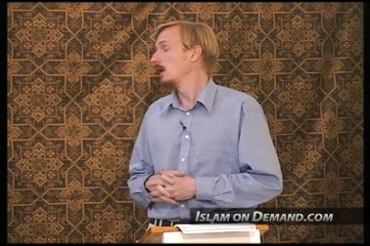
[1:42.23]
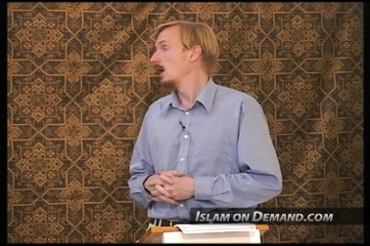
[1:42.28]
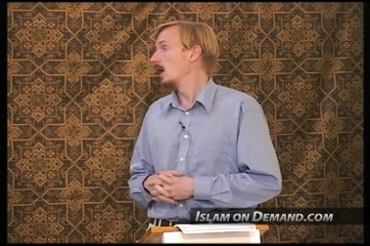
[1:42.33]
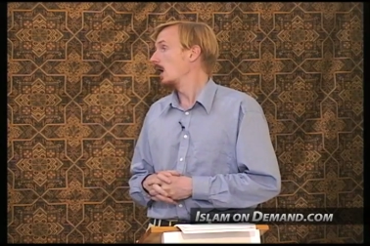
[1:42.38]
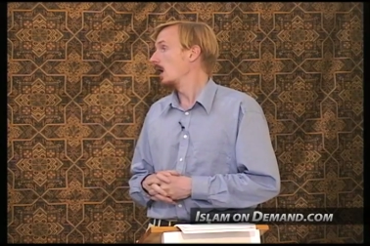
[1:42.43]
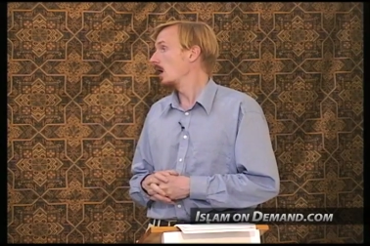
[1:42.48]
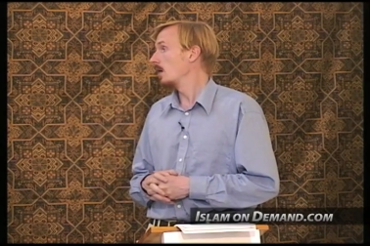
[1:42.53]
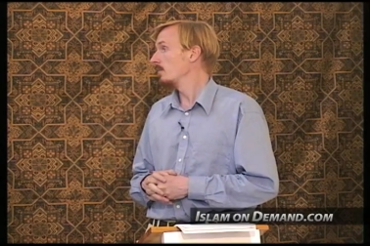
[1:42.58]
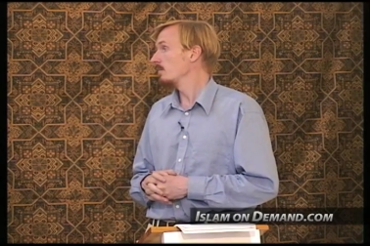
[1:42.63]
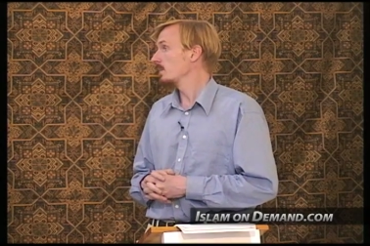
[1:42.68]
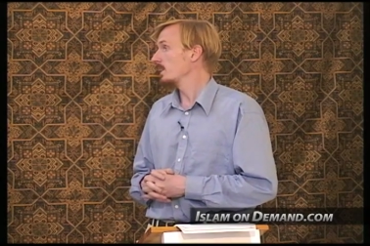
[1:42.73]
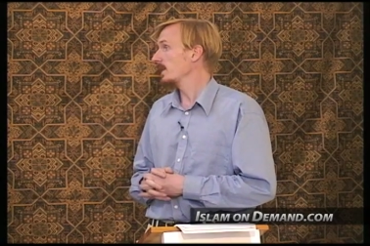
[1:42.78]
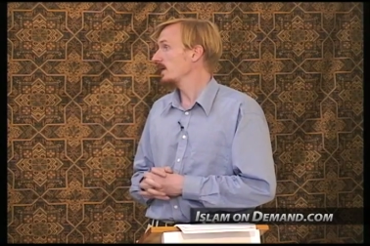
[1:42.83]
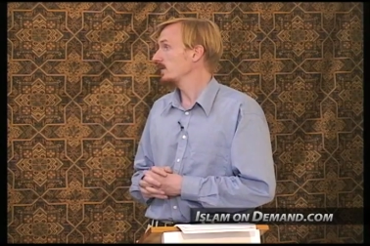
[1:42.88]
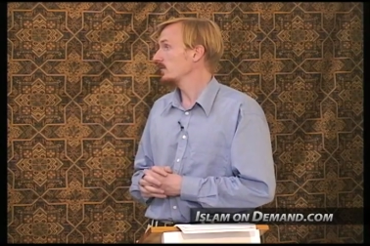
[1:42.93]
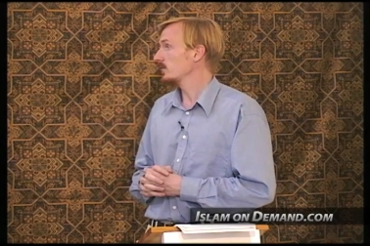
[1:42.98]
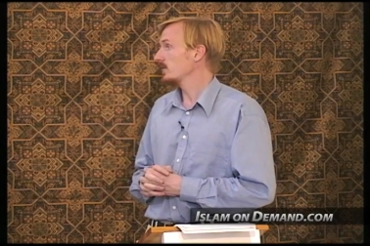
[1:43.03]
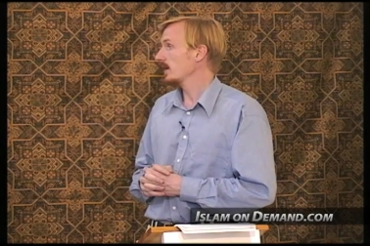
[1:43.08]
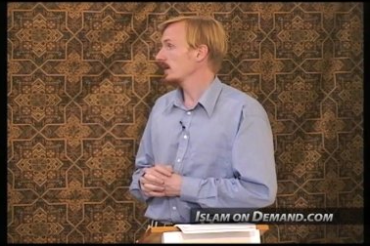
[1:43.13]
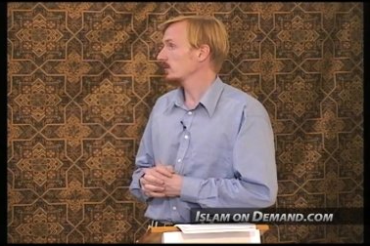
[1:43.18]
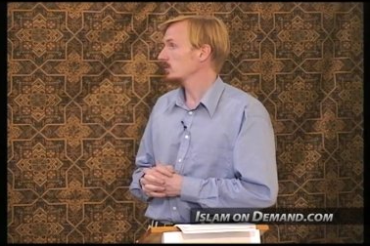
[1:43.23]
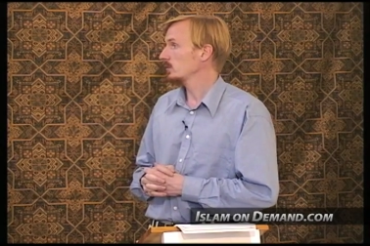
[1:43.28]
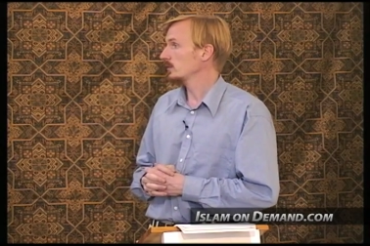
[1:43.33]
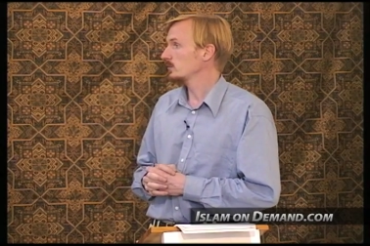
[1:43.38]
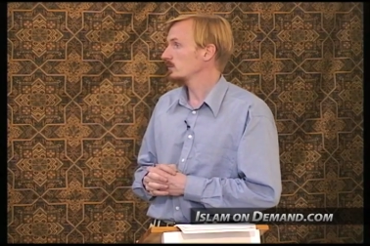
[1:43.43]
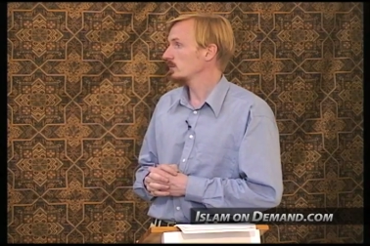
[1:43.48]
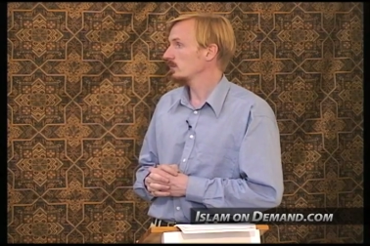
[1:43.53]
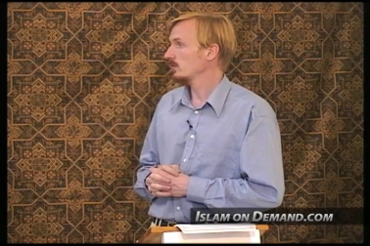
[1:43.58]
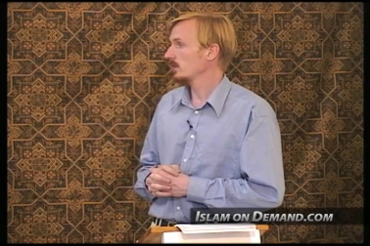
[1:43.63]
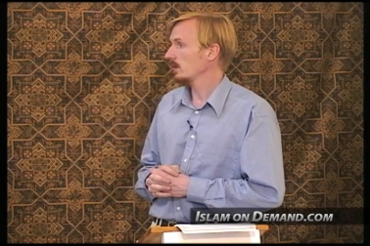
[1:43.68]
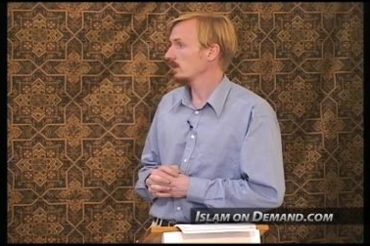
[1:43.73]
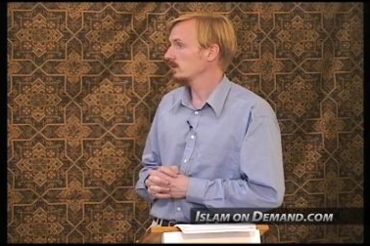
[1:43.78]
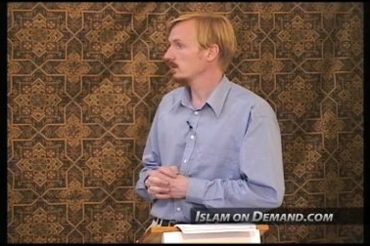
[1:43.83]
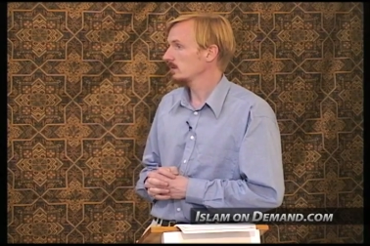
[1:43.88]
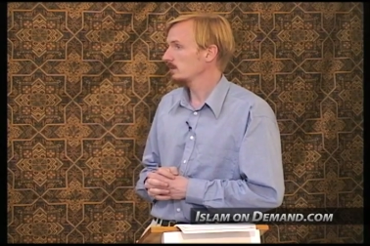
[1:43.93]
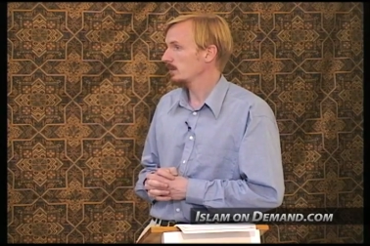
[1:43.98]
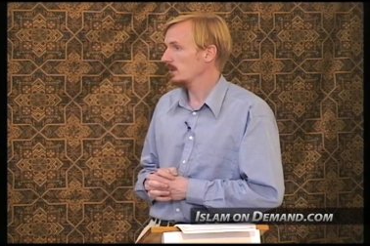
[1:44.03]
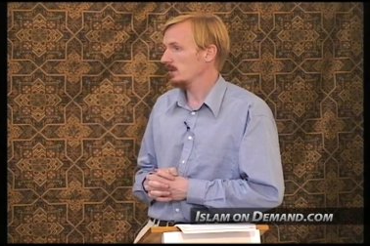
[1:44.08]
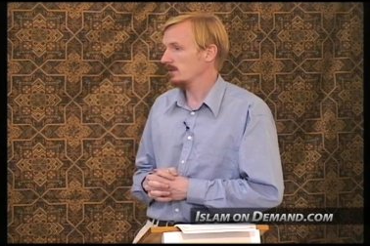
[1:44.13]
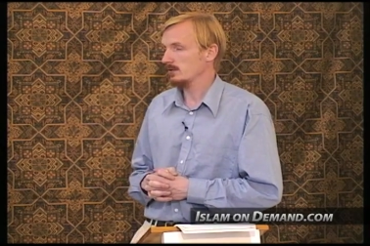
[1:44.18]
um, is that which was
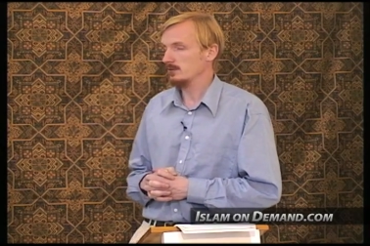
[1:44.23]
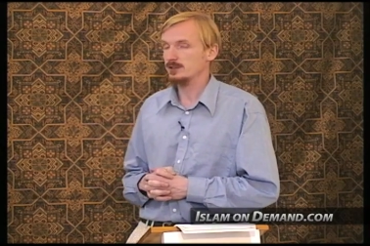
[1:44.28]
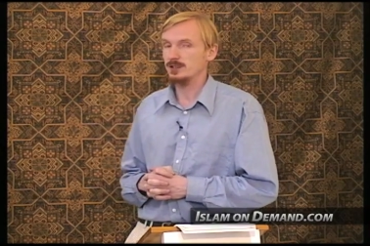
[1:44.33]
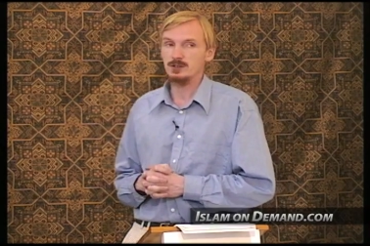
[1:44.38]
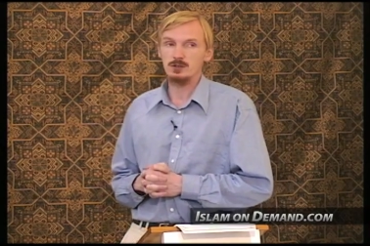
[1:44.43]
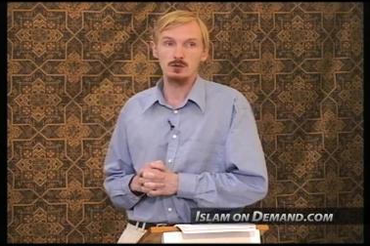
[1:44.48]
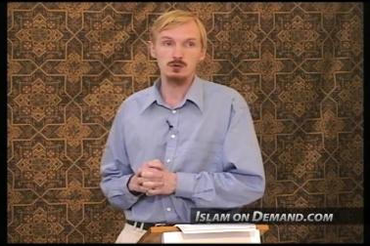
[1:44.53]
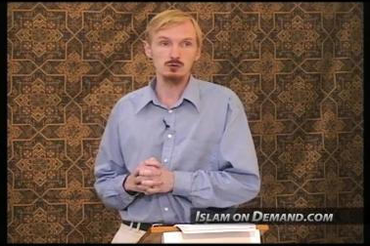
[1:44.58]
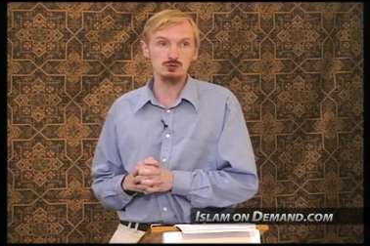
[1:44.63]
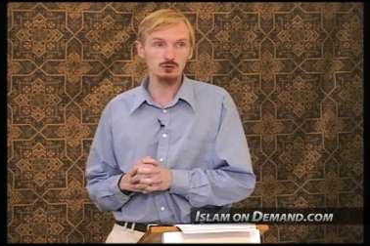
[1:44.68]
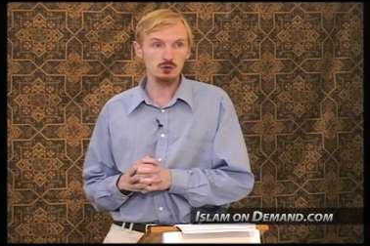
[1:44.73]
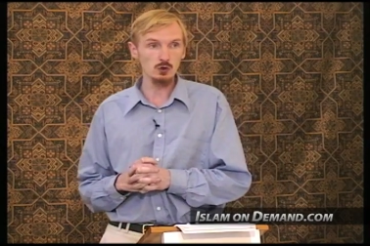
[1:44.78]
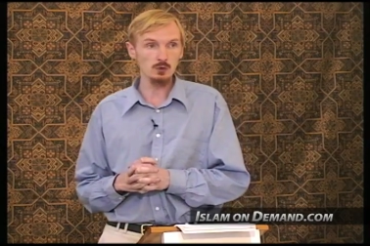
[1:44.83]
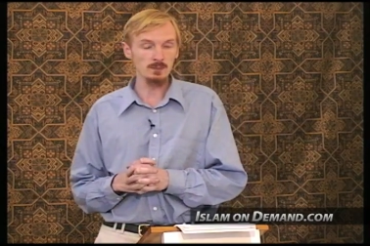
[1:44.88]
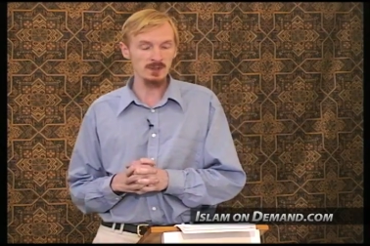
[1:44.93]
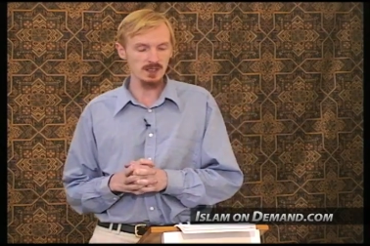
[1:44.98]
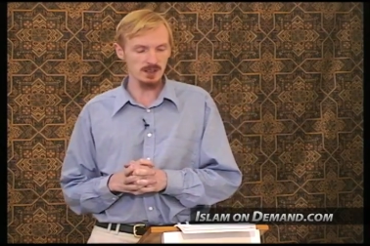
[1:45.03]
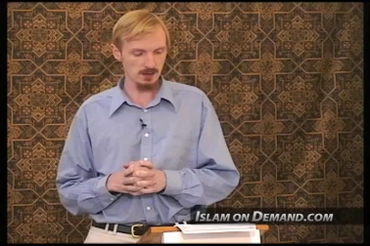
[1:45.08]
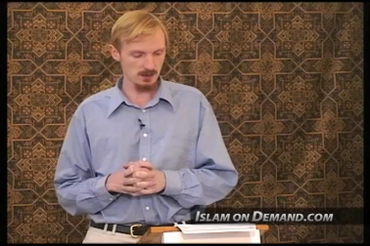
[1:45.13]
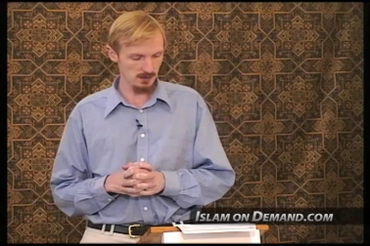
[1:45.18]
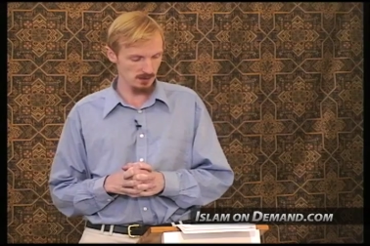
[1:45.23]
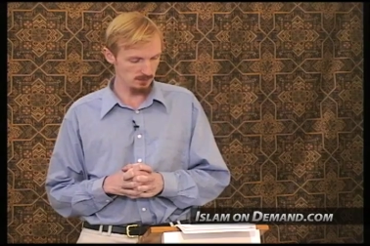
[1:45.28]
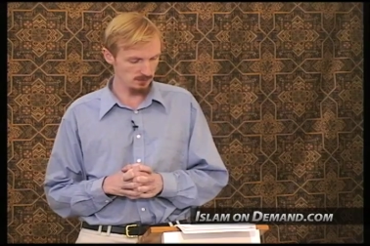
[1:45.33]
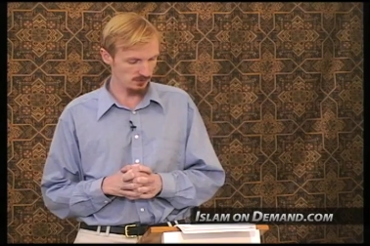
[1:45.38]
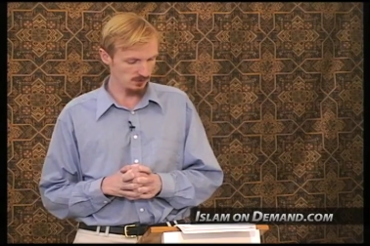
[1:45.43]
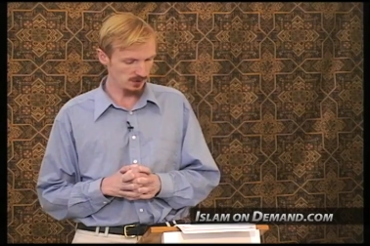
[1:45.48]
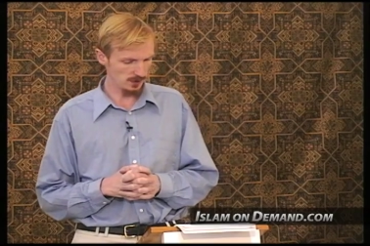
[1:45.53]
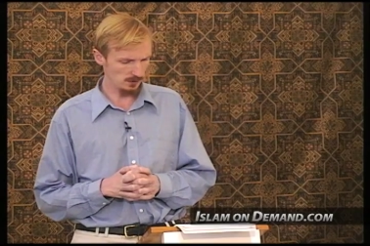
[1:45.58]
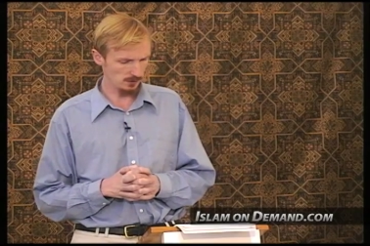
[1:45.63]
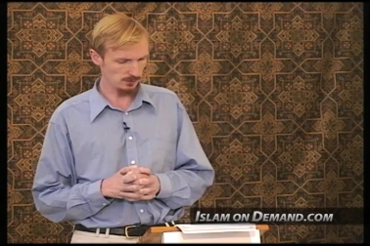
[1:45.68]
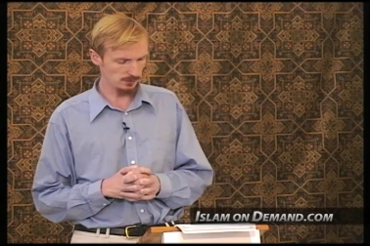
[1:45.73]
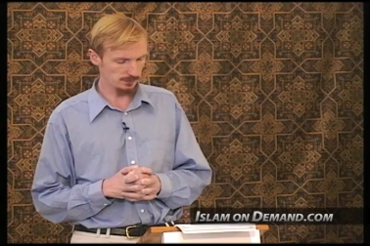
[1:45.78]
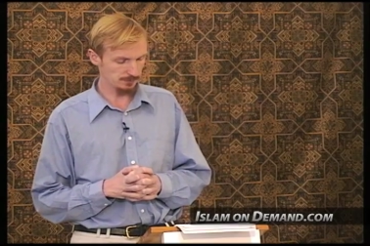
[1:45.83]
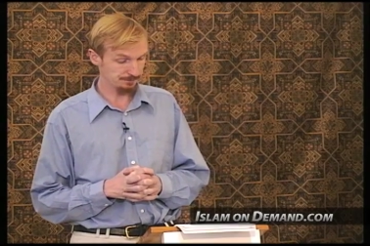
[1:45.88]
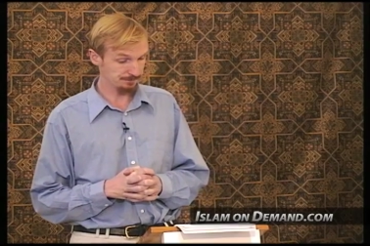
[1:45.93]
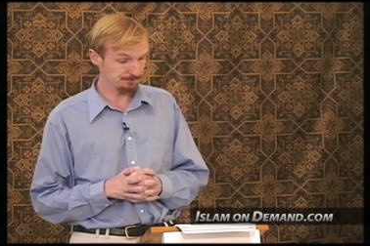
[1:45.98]
founded by the great Rumi himself,